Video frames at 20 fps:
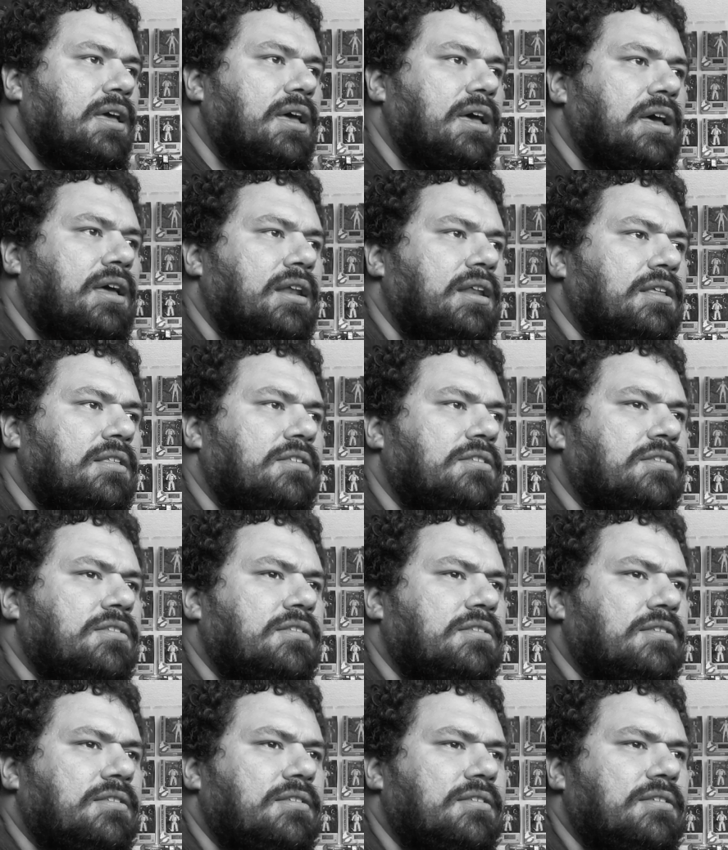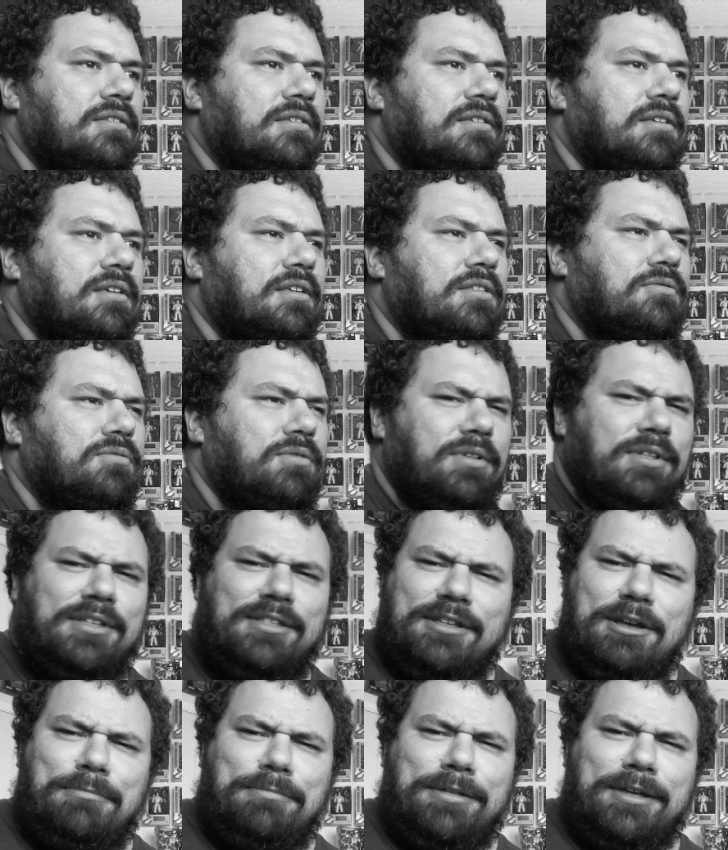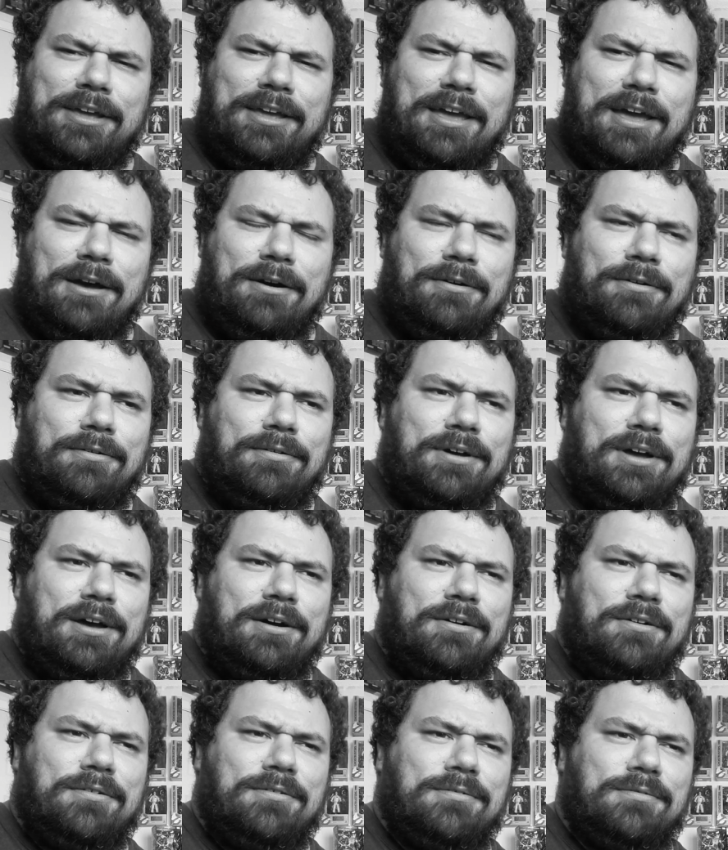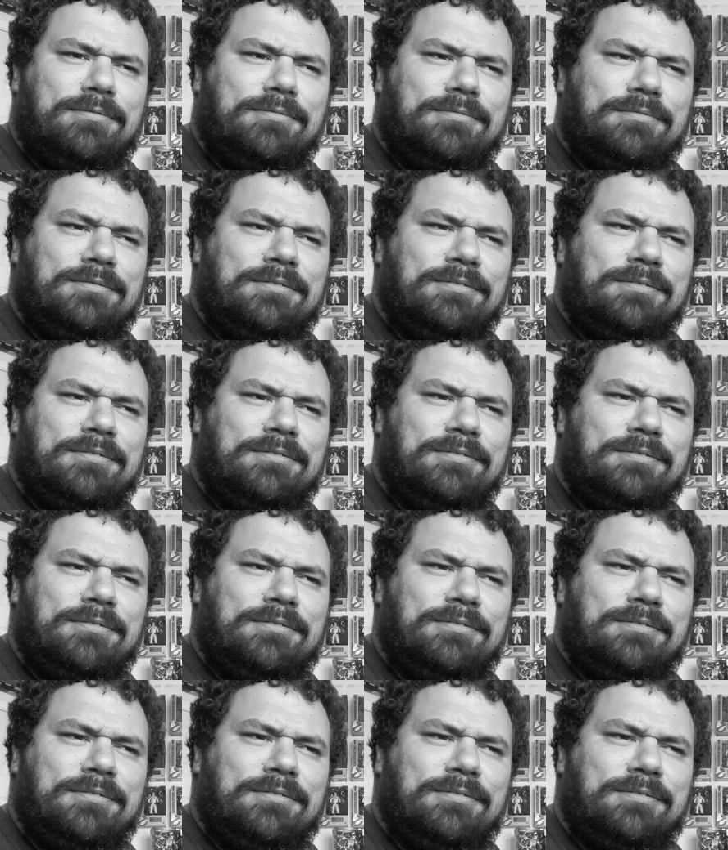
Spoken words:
And it's really something how